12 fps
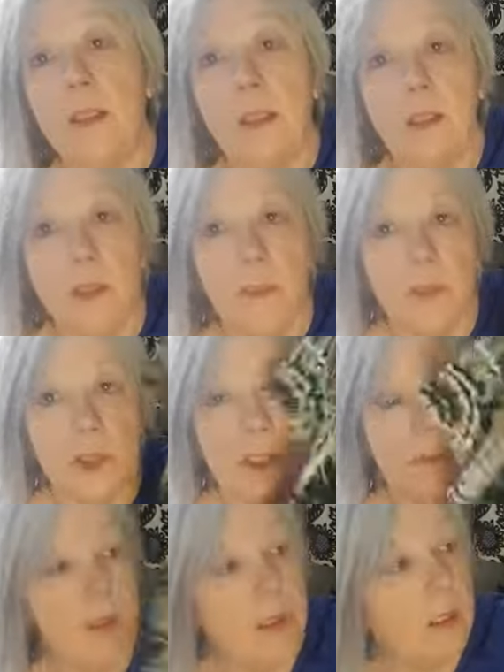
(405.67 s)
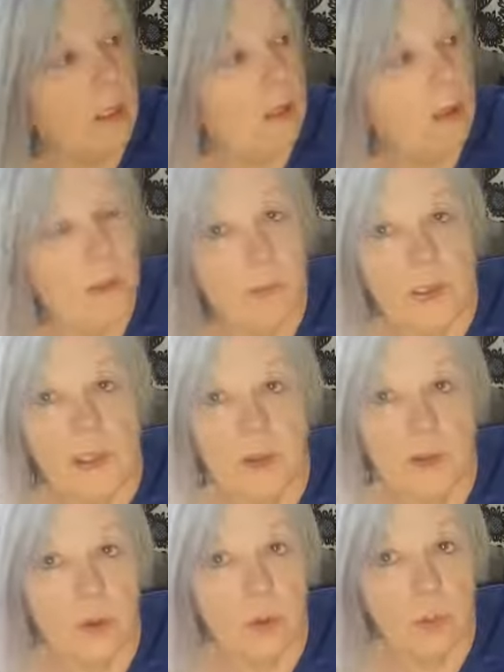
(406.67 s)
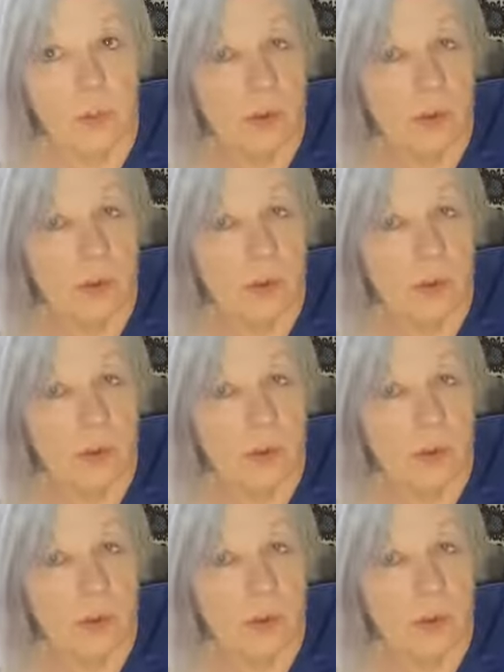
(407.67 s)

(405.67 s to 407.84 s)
because sometimes, being a short